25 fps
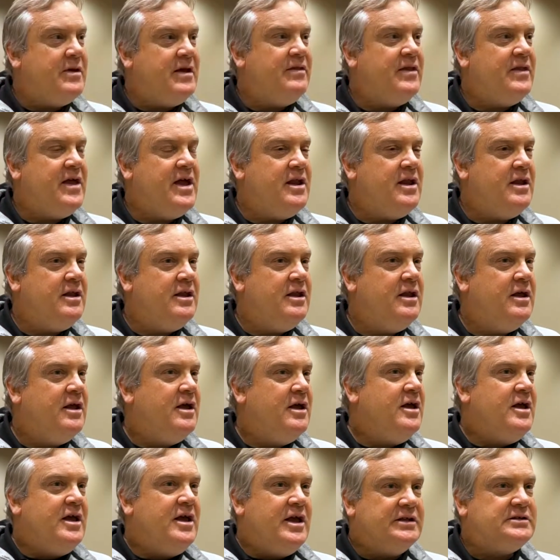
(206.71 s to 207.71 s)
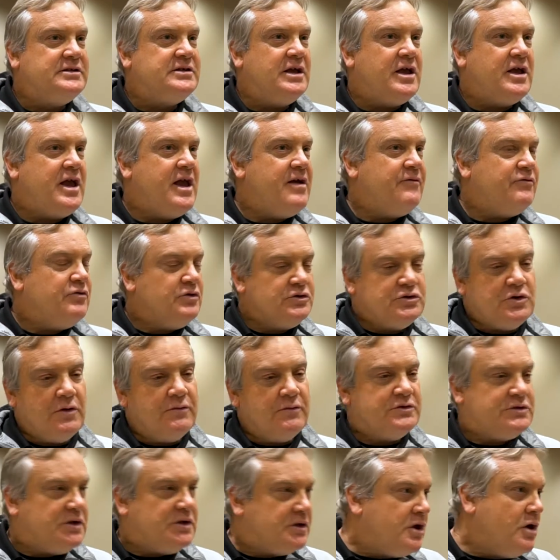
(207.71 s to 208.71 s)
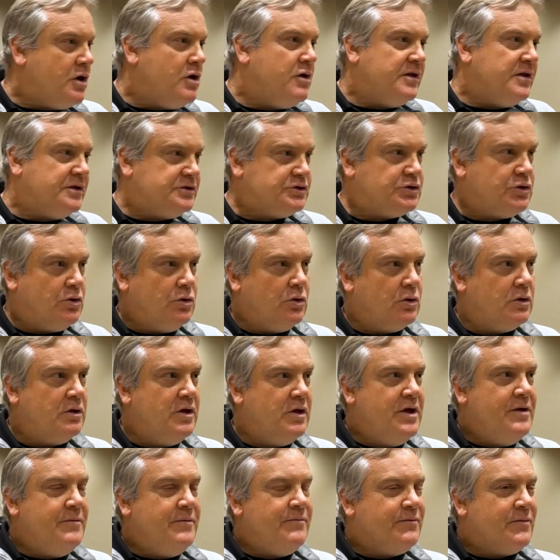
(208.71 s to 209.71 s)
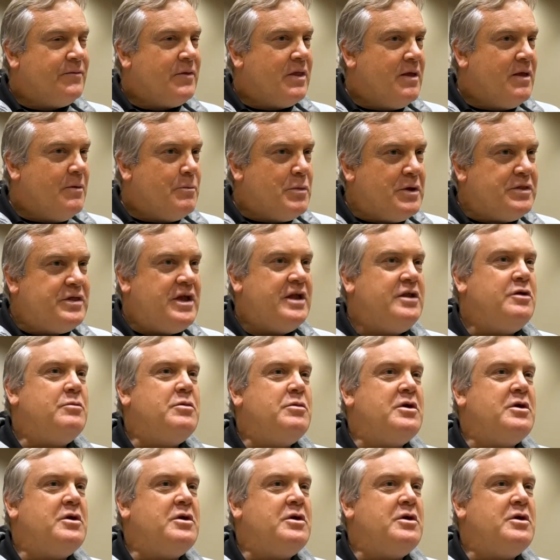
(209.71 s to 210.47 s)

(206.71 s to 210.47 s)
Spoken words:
and then it's like, after it's over, it's like, oh, that's cool. But then you